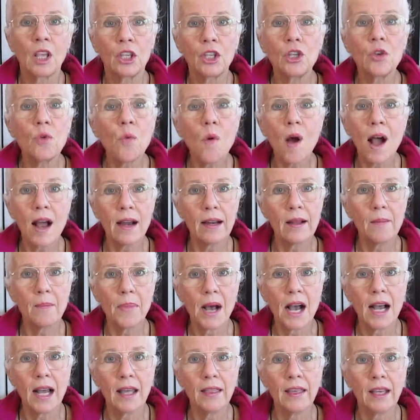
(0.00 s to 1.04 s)
you want to
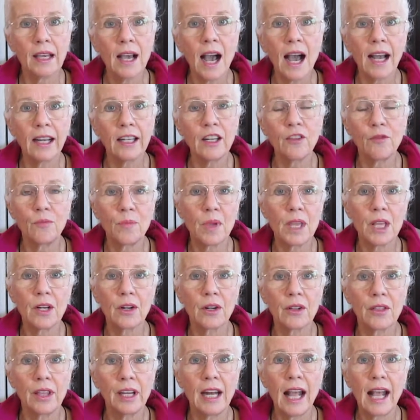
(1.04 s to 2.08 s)
buy the kind of
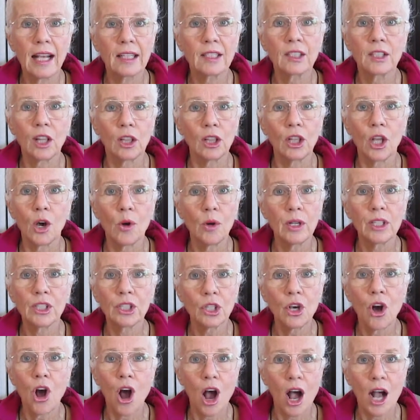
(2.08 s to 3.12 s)
meter that has the lowest
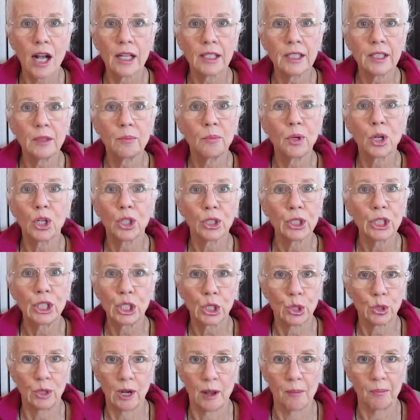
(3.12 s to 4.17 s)
cost per
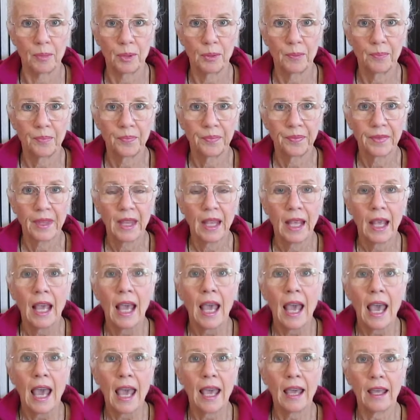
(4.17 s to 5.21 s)
strip.
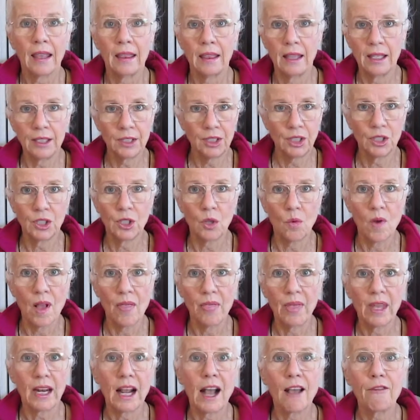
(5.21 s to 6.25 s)
And this is the
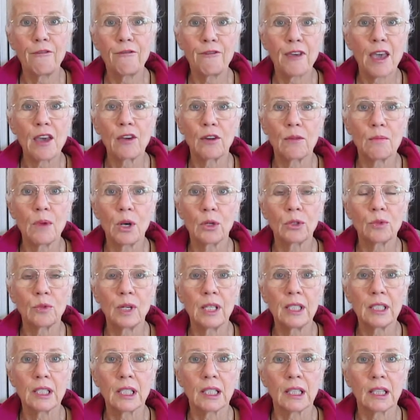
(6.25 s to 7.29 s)
one that I found most
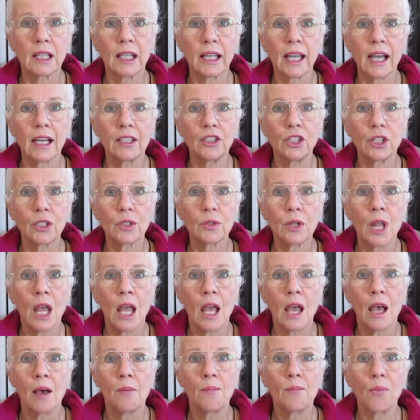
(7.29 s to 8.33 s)
recently. I just
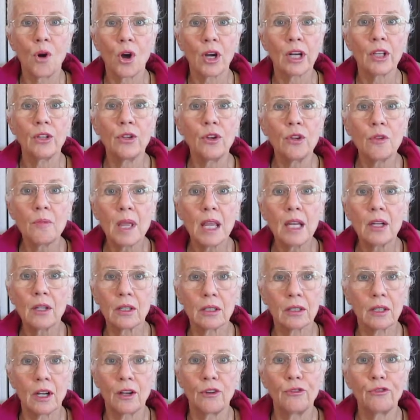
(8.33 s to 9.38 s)
bought a new
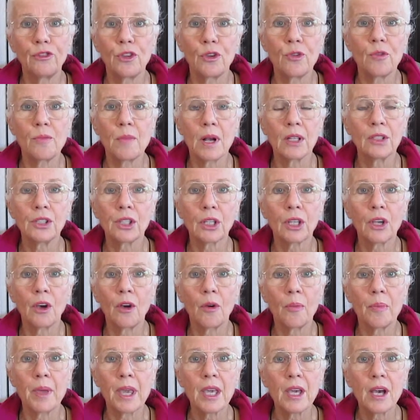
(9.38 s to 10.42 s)
meter a few months
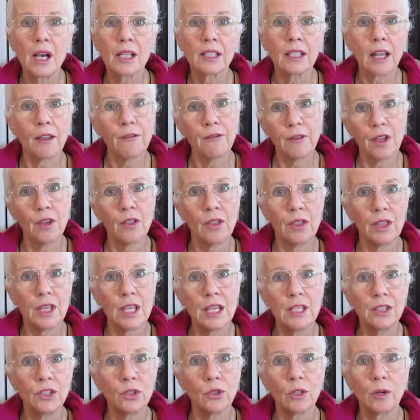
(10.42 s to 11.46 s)
ago because I found
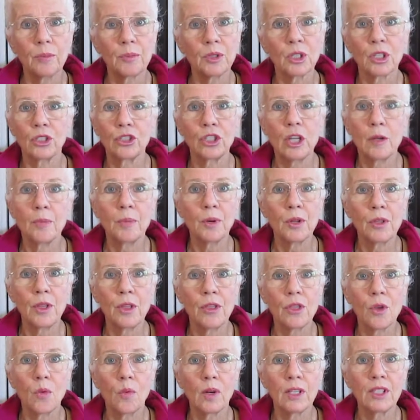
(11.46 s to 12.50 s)
these strips are cheaper
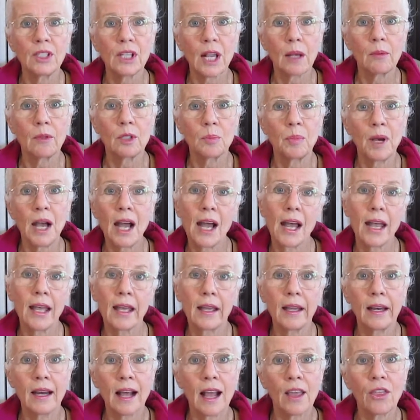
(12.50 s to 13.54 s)
than the ones I was
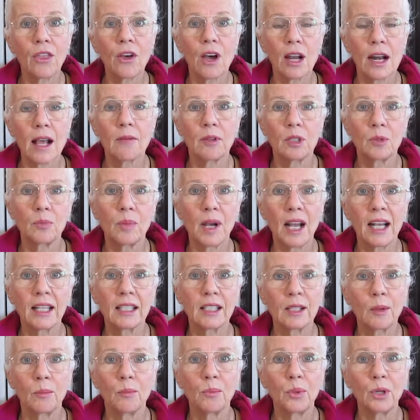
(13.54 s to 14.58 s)
buying, and I thought I was buying
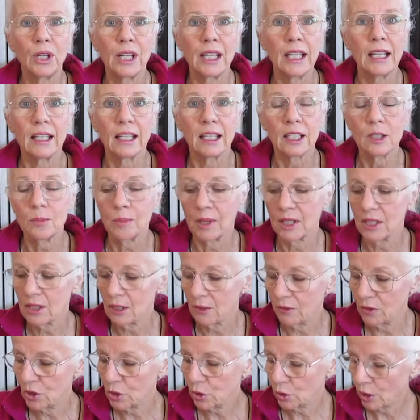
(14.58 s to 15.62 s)
some pretty
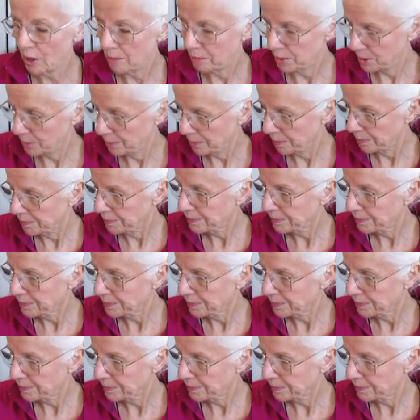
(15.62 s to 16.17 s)
inexpensive strips.